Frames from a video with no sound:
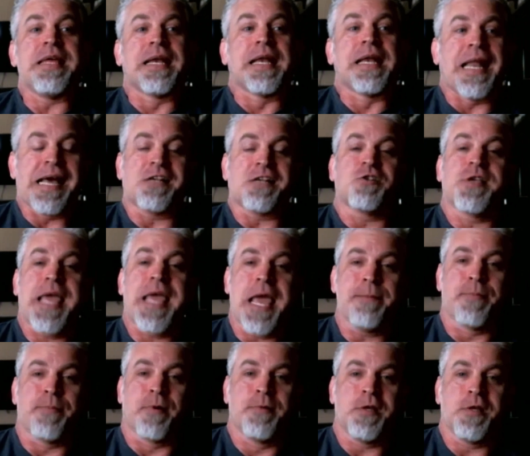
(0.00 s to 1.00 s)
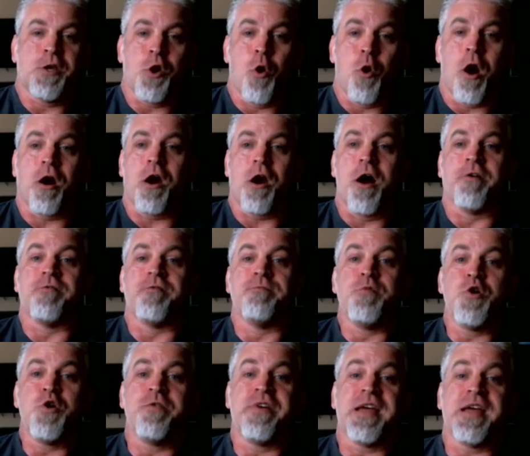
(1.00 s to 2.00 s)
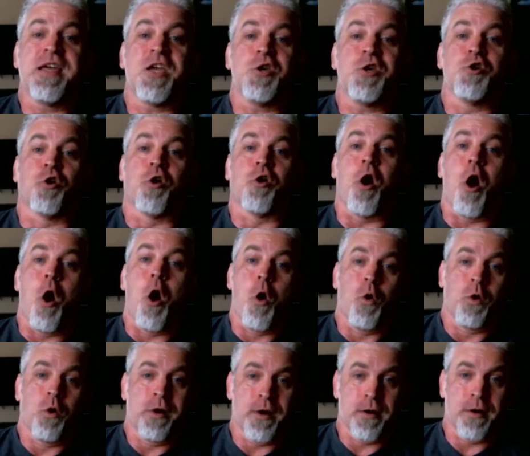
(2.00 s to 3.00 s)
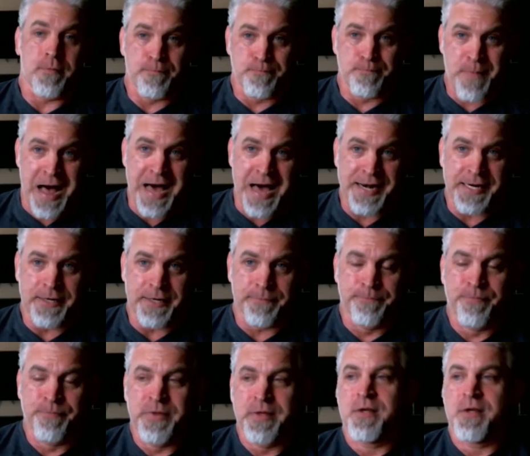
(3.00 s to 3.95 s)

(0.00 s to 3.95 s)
The less capable you are of moving your own body.